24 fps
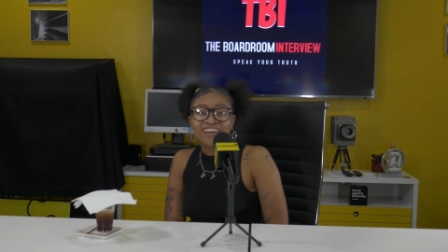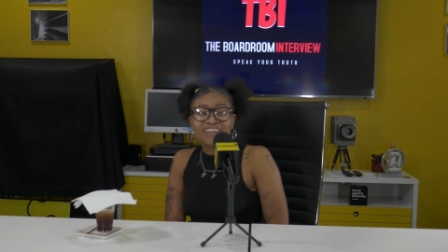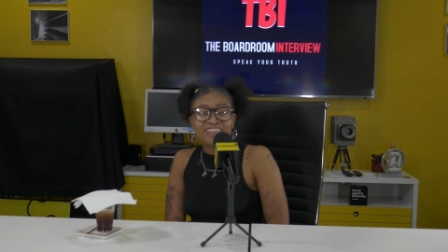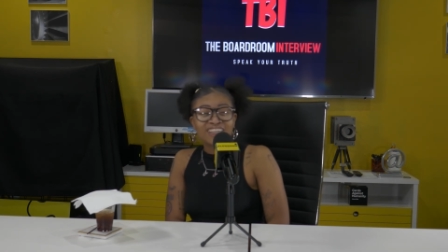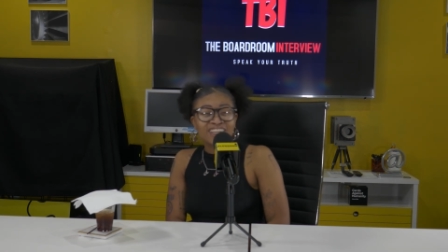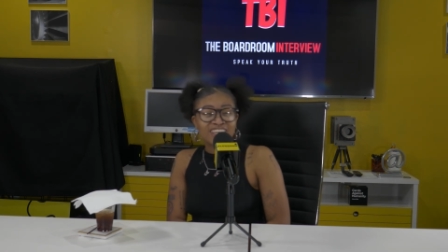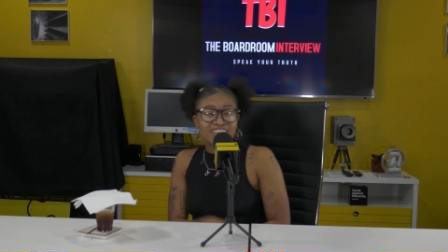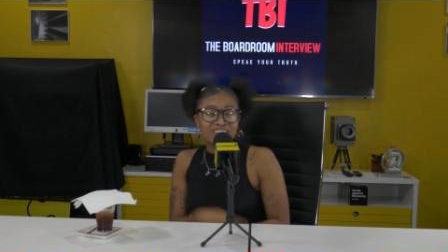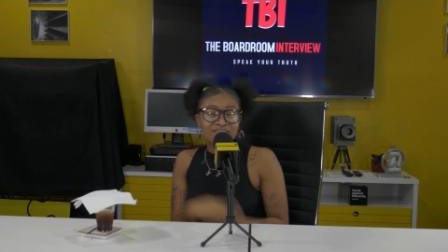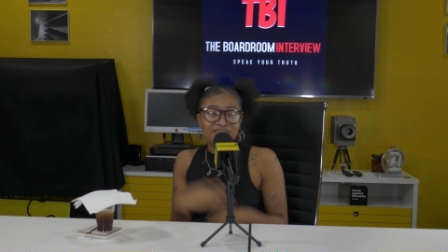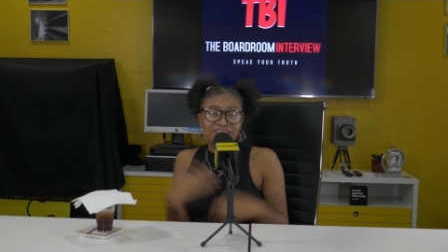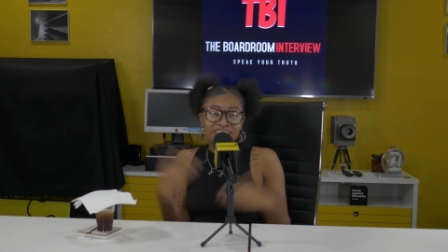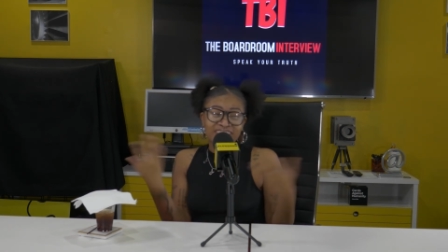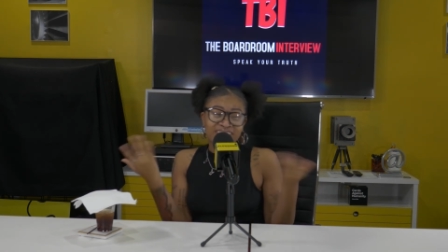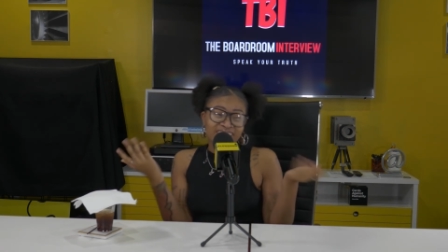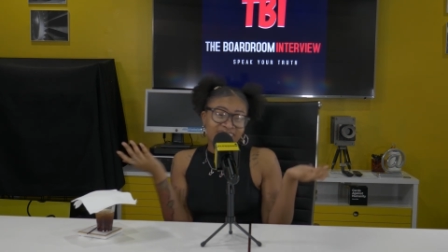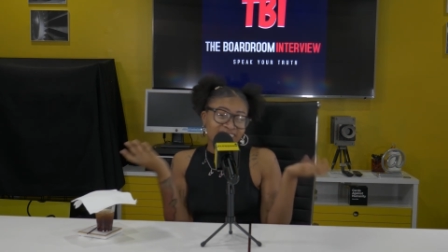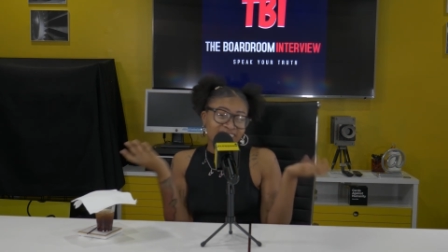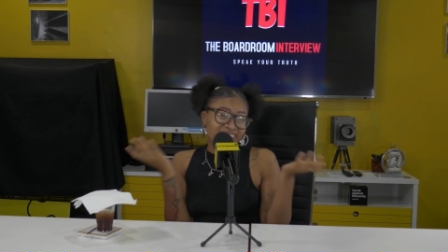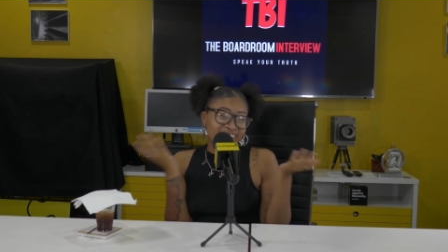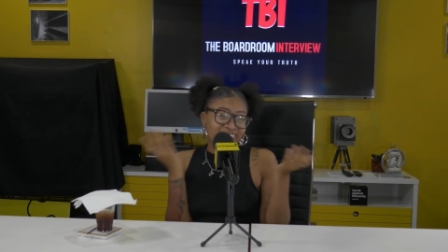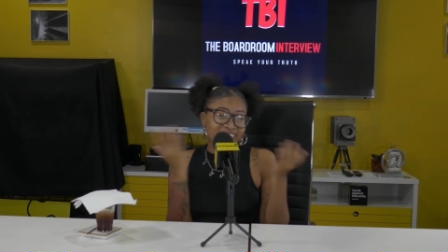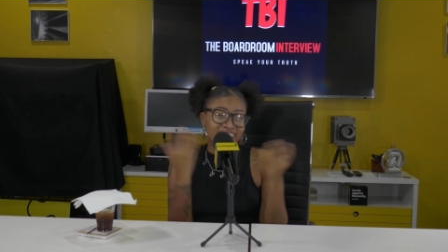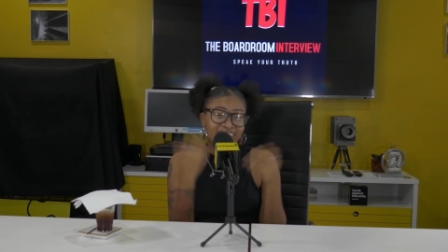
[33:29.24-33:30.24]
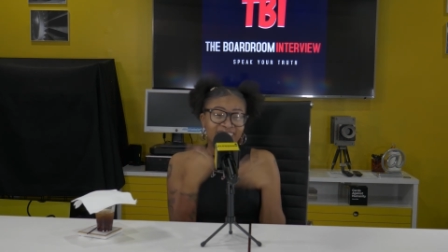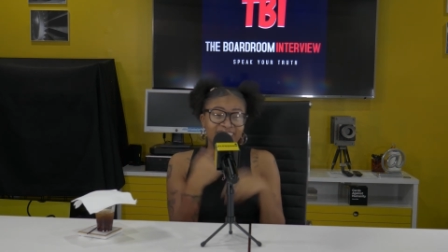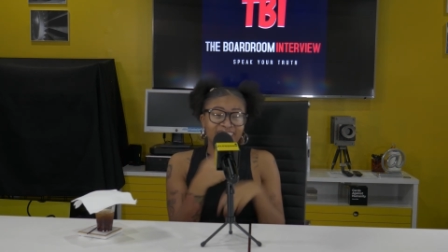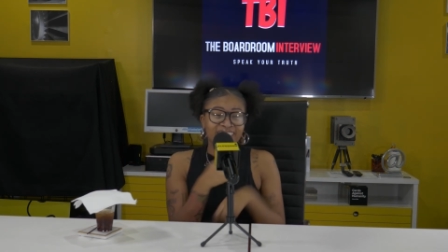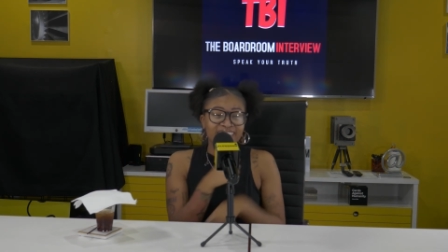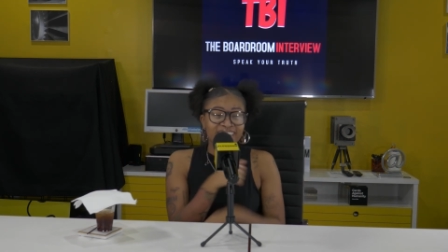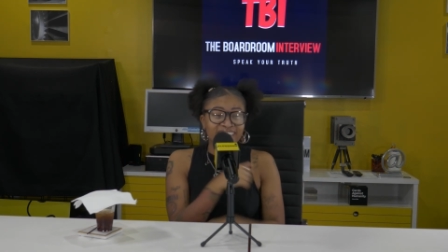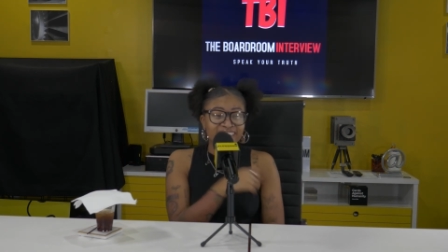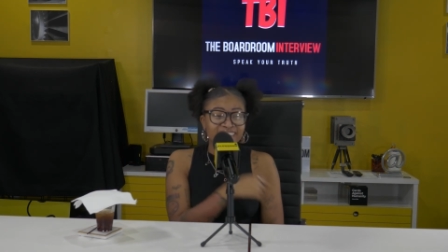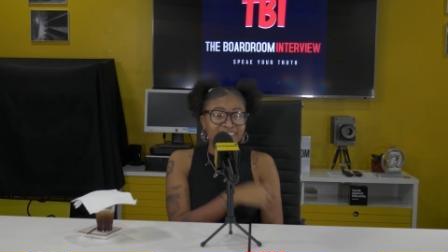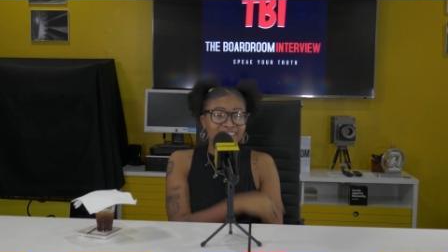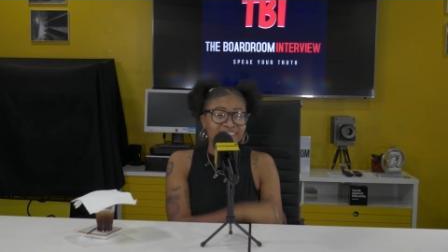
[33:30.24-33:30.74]
so let me ask
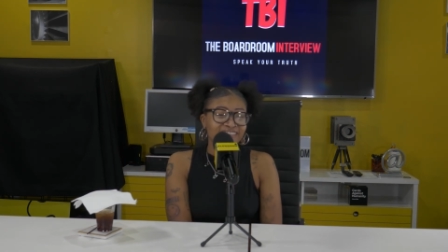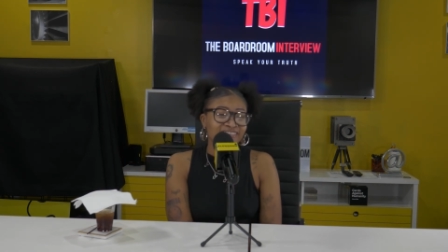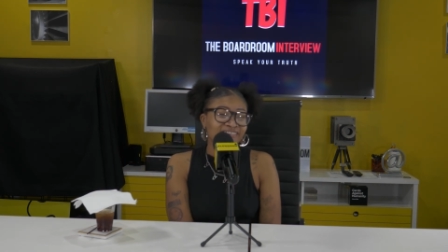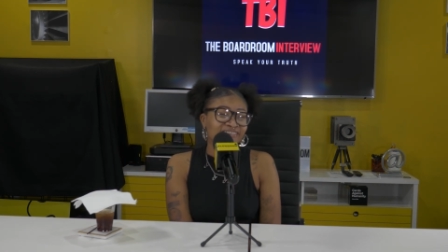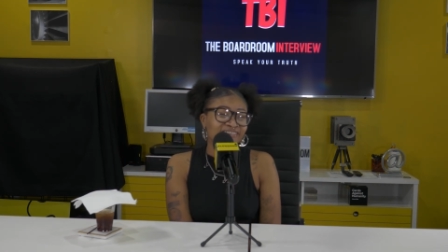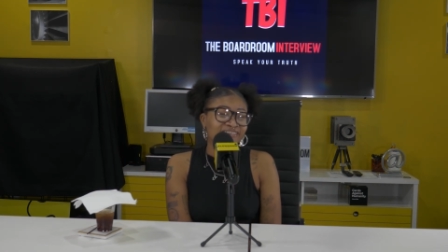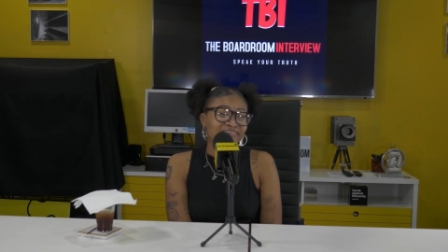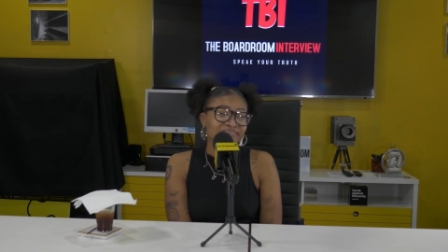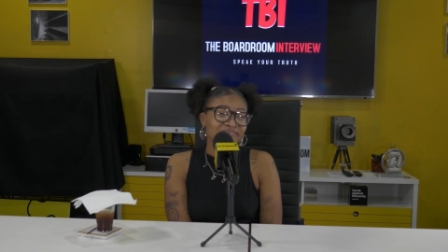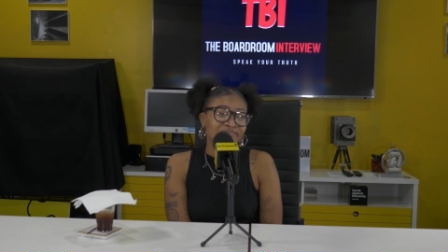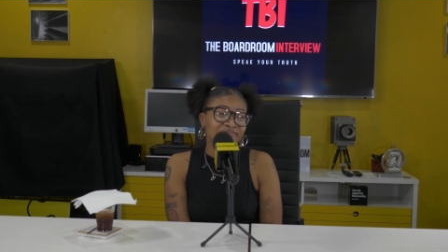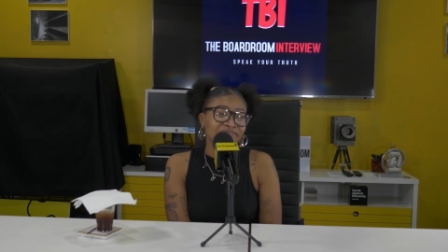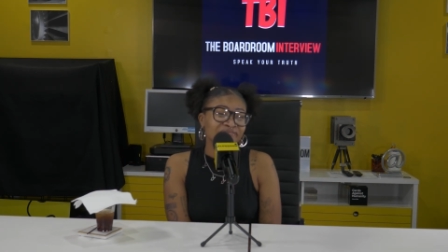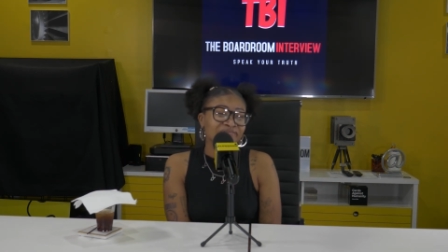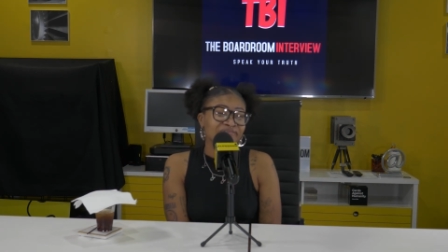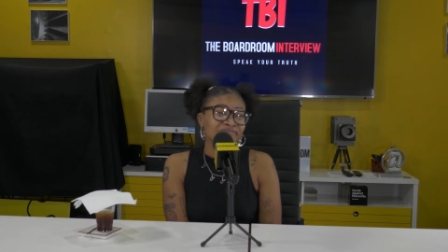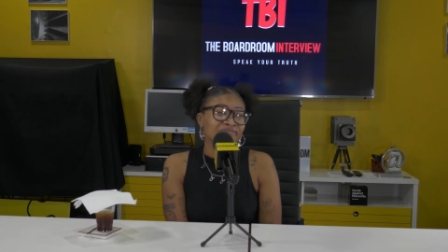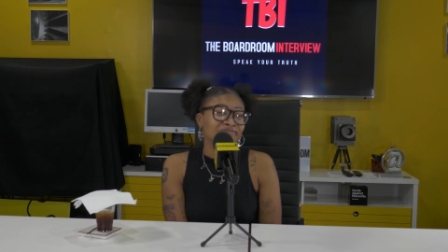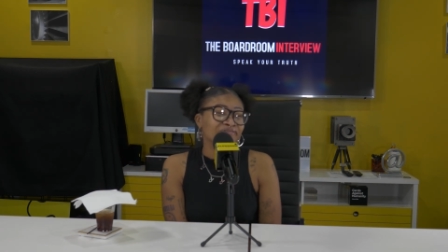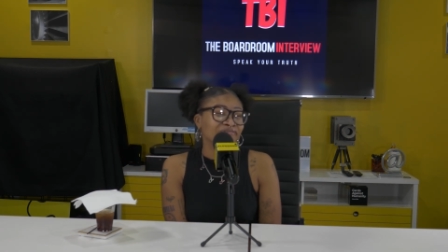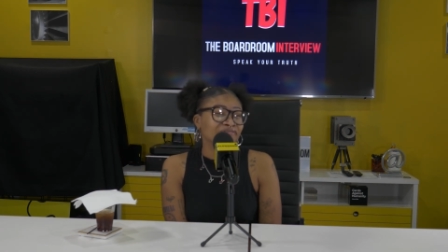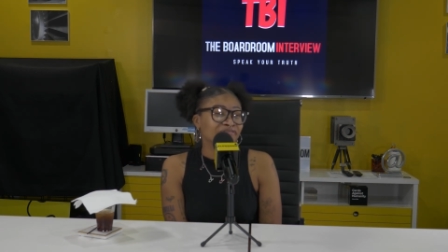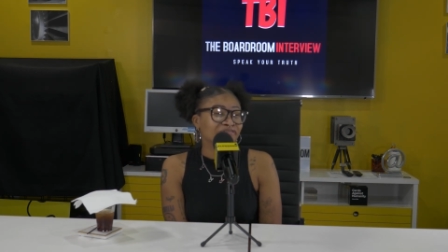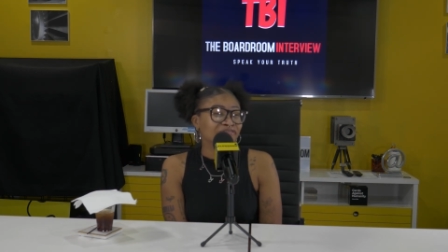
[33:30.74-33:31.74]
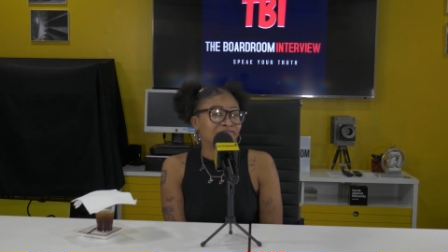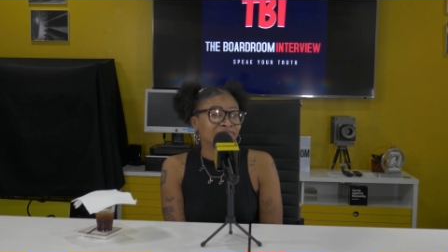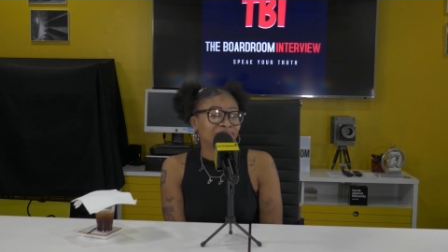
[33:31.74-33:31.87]
you, like, um,